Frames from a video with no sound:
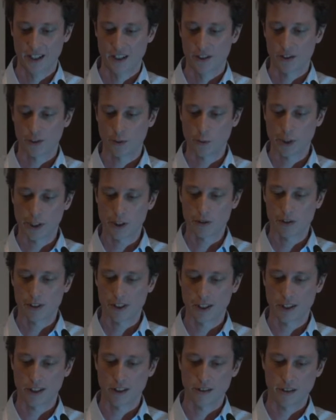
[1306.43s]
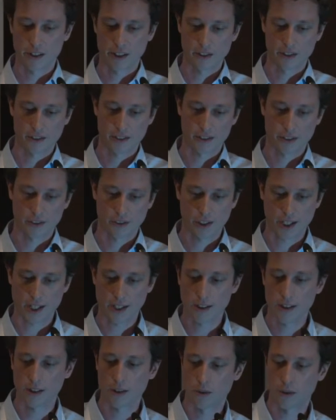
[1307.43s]
So what you see here is a
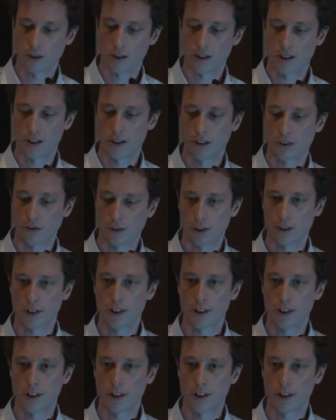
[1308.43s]
shallow